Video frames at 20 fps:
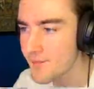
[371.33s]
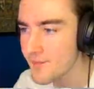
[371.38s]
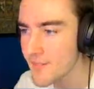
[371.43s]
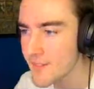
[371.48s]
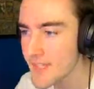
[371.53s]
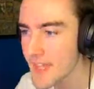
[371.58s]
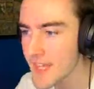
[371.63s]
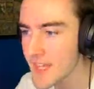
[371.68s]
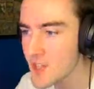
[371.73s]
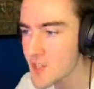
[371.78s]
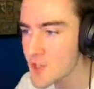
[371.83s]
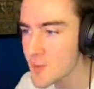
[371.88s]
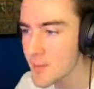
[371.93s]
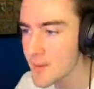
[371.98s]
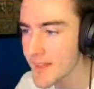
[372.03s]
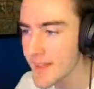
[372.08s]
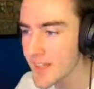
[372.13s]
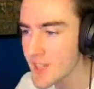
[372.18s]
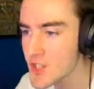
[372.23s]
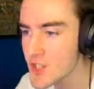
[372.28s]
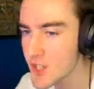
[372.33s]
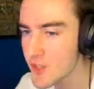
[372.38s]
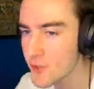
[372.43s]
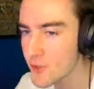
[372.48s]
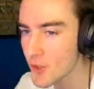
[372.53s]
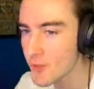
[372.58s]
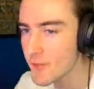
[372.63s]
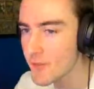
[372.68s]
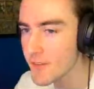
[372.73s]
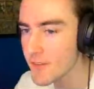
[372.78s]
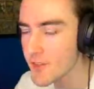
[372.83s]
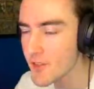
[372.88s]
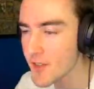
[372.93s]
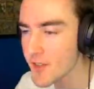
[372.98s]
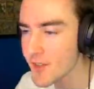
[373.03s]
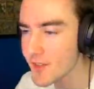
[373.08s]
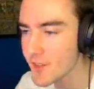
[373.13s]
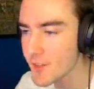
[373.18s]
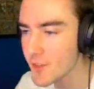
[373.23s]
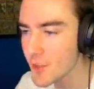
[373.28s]
Yeah, he should be like just over this
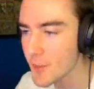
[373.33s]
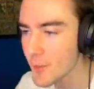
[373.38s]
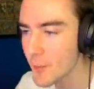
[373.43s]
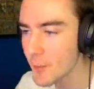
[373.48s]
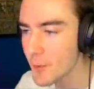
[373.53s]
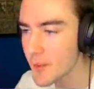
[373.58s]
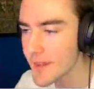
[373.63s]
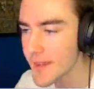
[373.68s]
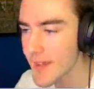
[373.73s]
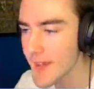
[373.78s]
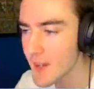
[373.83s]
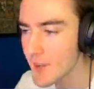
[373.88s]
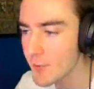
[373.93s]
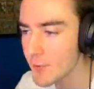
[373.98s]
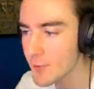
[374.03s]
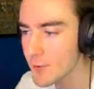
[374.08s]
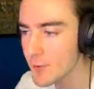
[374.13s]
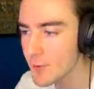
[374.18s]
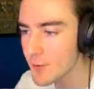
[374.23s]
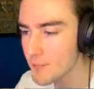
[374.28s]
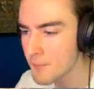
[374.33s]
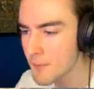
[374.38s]
hill. He's got to be pretty careful.